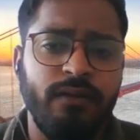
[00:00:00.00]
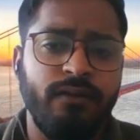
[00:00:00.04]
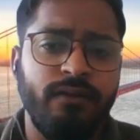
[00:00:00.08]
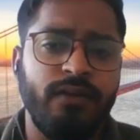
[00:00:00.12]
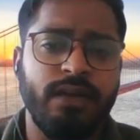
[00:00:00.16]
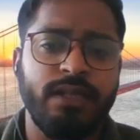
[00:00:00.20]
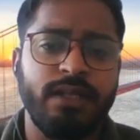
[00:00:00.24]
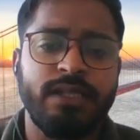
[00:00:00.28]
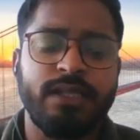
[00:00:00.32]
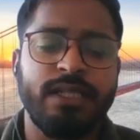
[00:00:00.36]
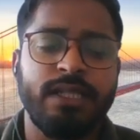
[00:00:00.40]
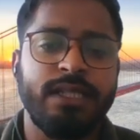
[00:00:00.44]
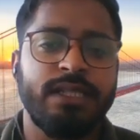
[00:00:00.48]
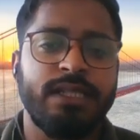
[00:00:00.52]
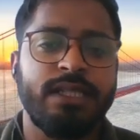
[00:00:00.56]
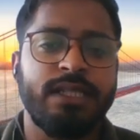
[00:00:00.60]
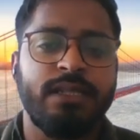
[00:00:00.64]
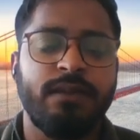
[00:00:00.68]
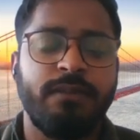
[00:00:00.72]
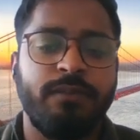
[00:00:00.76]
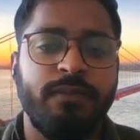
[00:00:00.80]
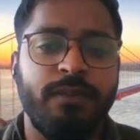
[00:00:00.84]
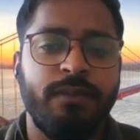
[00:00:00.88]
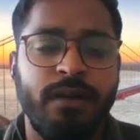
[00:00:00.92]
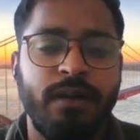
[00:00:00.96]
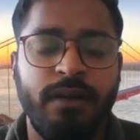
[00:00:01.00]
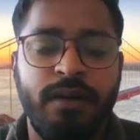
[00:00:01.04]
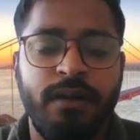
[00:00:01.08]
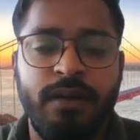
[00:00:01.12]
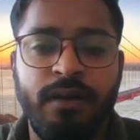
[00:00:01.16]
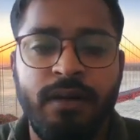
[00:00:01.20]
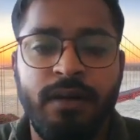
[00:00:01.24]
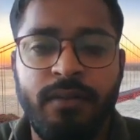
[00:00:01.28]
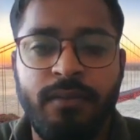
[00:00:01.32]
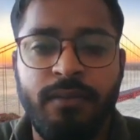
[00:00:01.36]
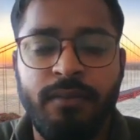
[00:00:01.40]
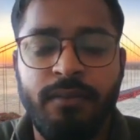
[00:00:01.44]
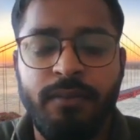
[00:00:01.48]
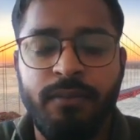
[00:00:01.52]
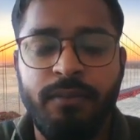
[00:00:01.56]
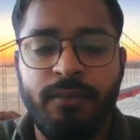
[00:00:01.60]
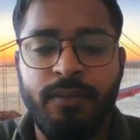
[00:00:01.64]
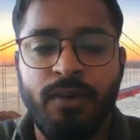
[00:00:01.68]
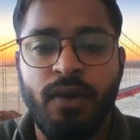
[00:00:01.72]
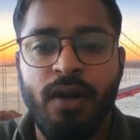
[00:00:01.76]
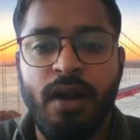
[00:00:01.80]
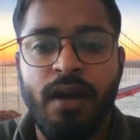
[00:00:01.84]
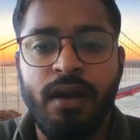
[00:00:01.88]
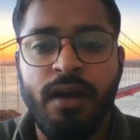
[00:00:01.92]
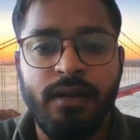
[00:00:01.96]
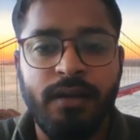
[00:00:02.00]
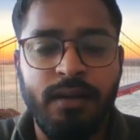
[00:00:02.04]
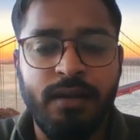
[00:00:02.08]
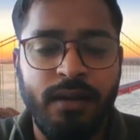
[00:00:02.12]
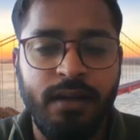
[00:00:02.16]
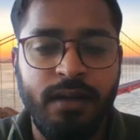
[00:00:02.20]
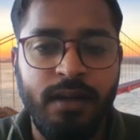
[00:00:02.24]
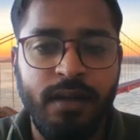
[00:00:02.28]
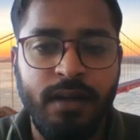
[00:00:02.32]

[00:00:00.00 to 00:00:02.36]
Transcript: First is product,